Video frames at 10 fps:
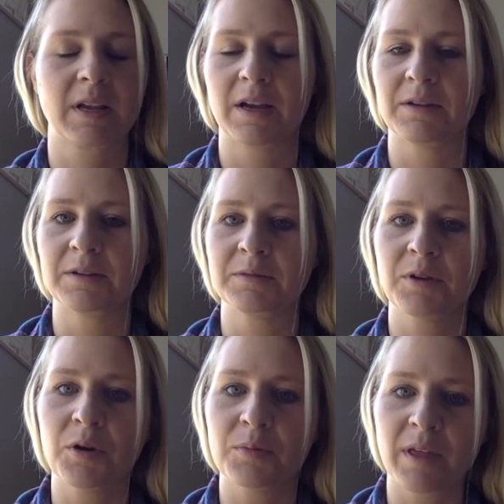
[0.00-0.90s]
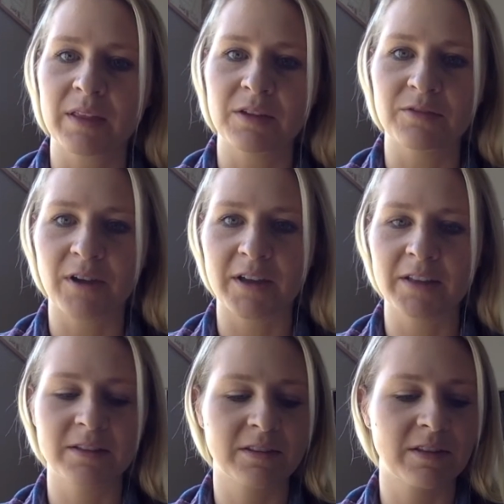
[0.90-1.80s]
I hope that you
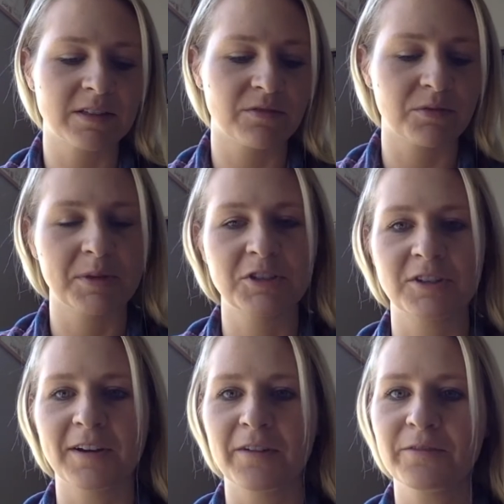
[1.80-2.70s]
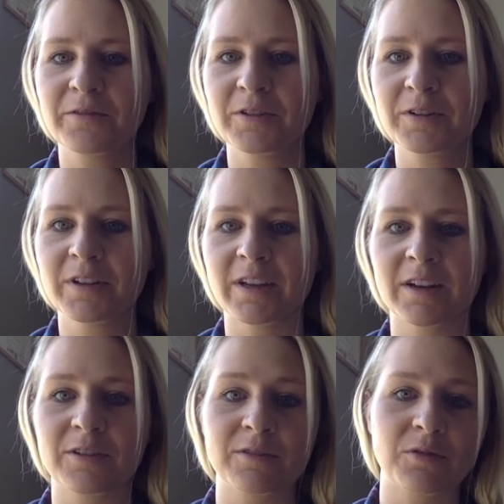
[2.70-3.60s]
find this information helpful, and
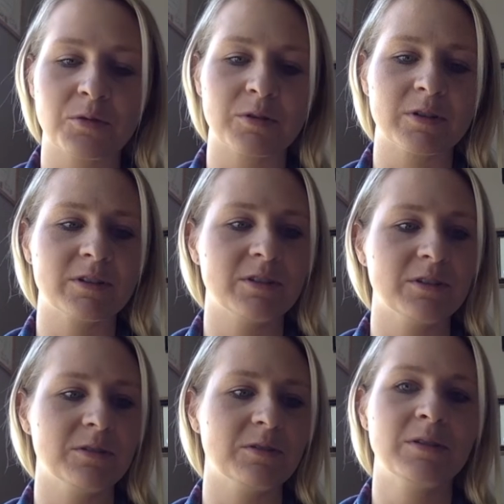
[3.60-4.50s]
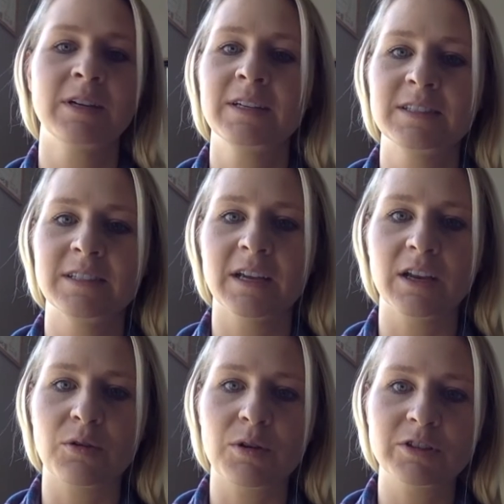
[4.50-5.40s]
I look forward to seeing
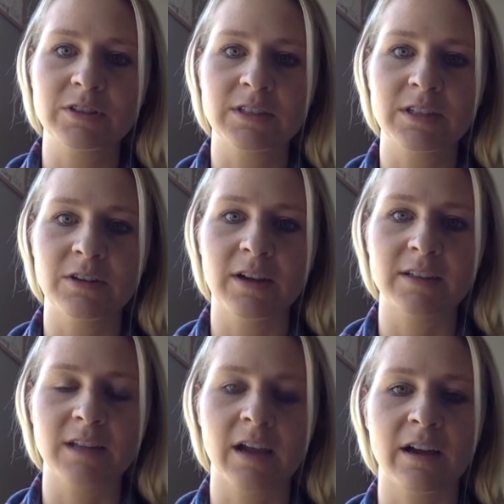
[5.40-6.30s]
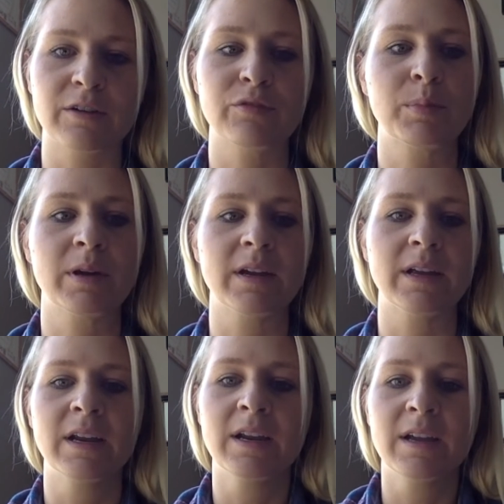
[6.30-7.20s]
any questions that you guys have. But
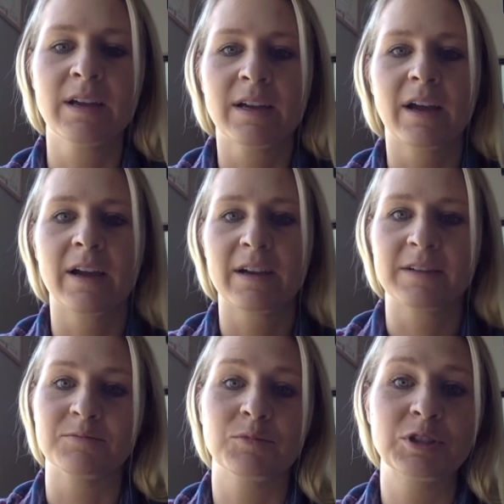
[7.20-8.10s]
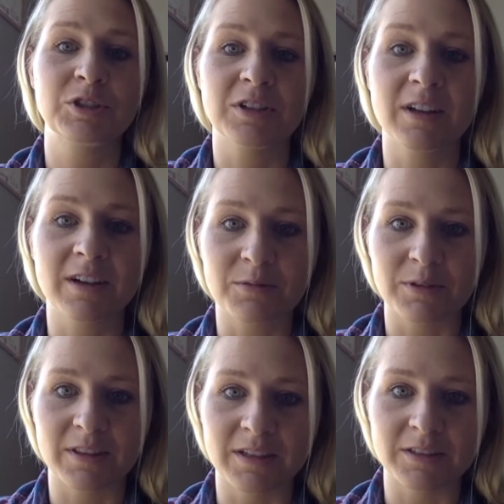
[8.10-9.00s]
I wish you luck
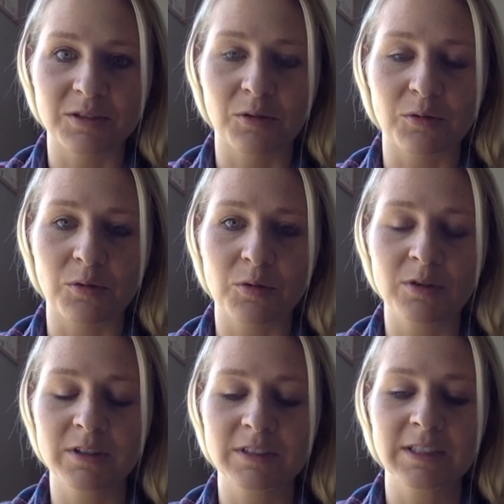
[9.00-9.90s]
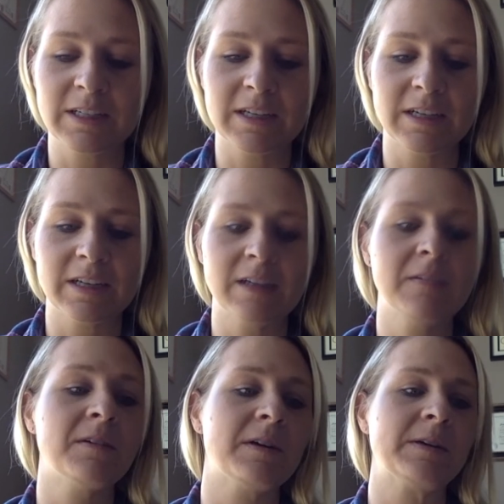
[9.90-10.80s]
with this whole quarantine,
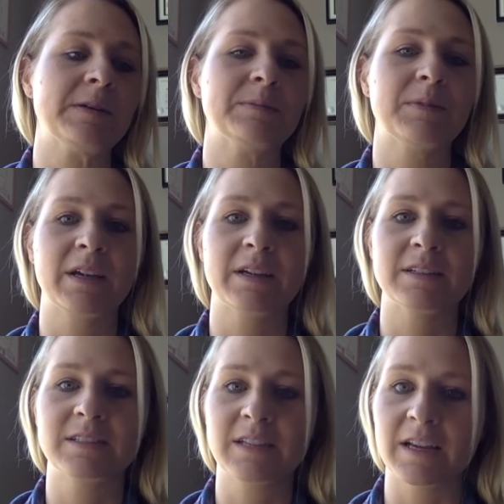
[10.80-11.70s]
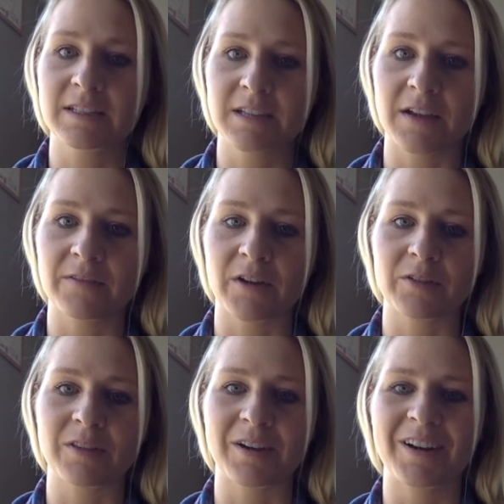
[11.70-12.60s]
and stay safe
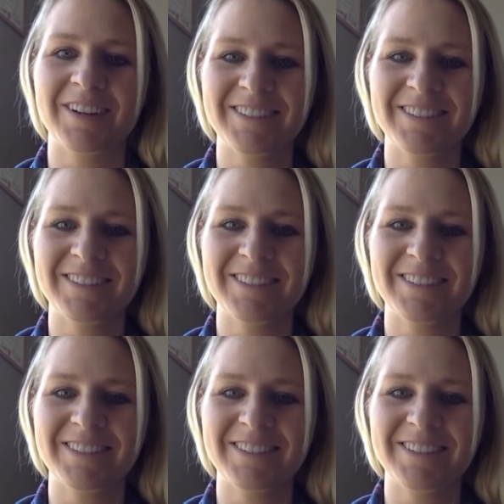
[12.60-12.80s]
out there.